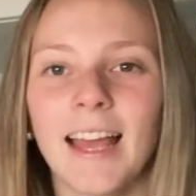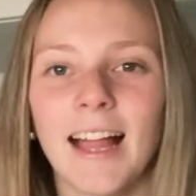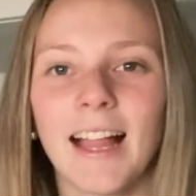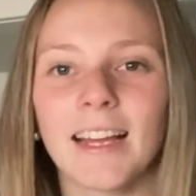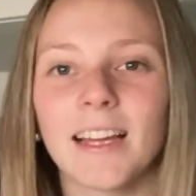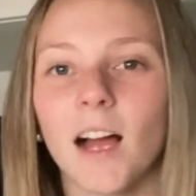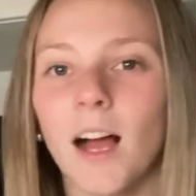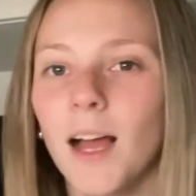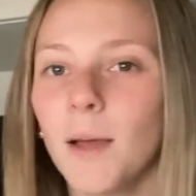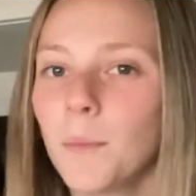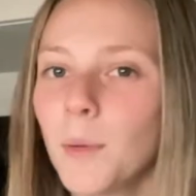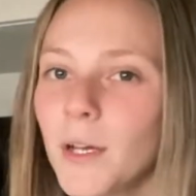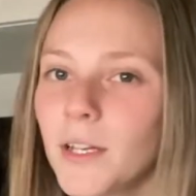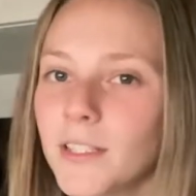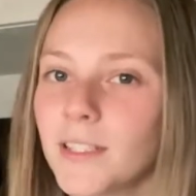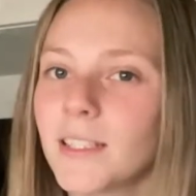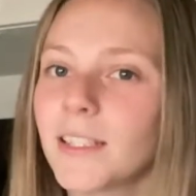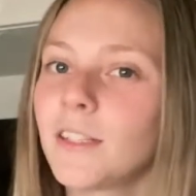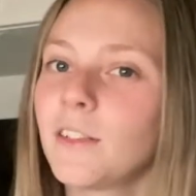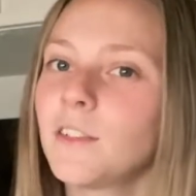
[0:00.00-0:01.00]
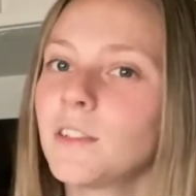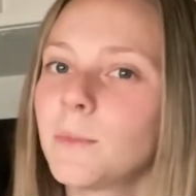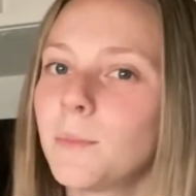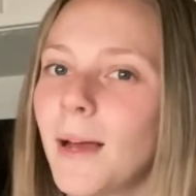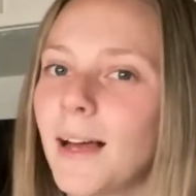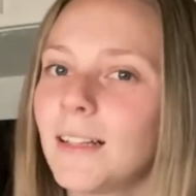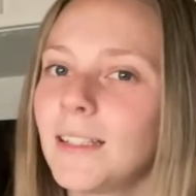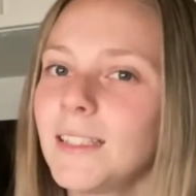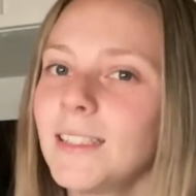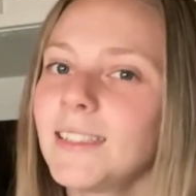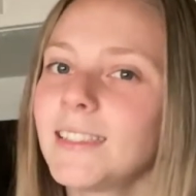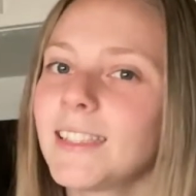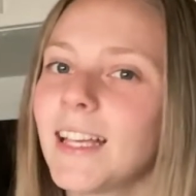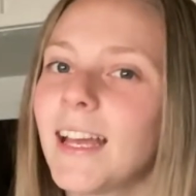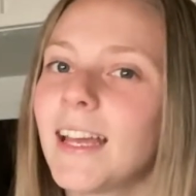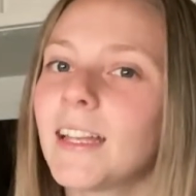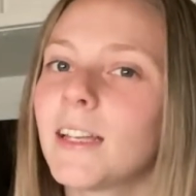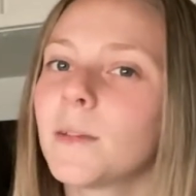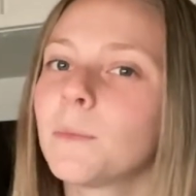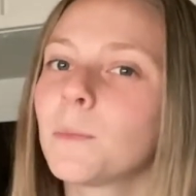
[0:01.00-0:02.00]
Like I personally use Balance
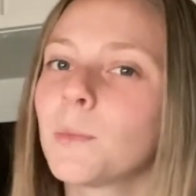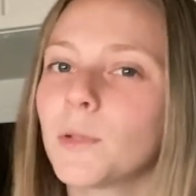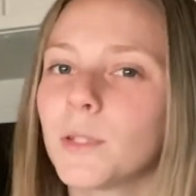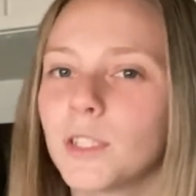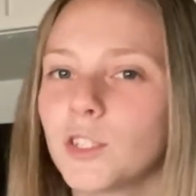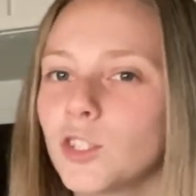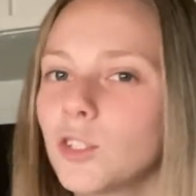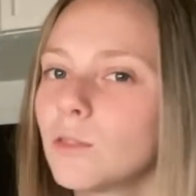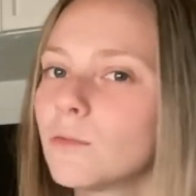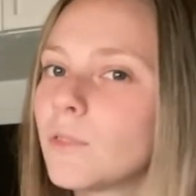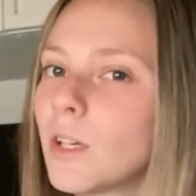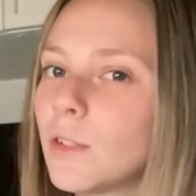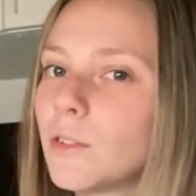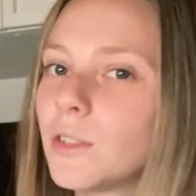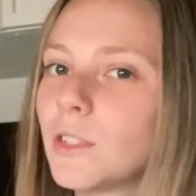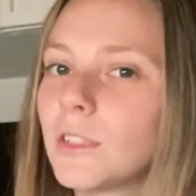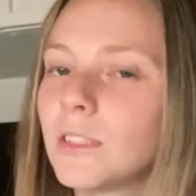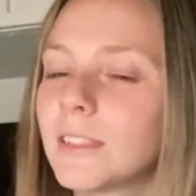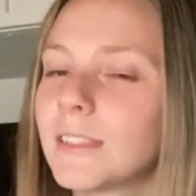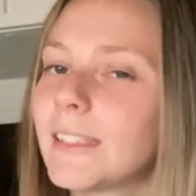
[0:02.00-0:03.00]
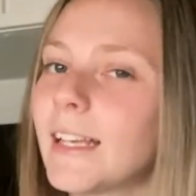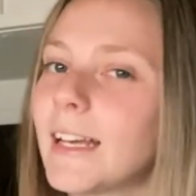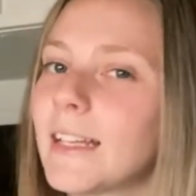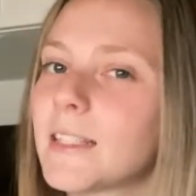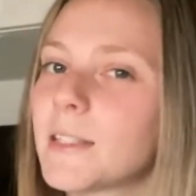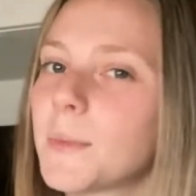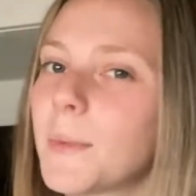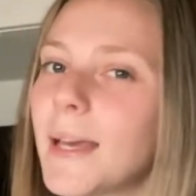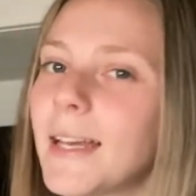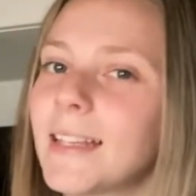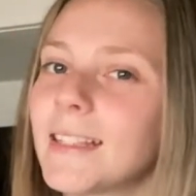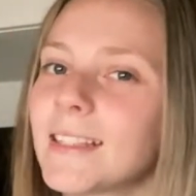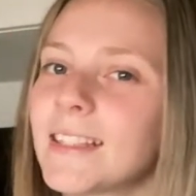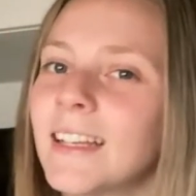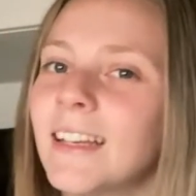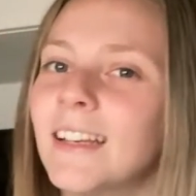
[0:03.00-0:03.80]
and I'm pretty sure Rowan uses Headspace.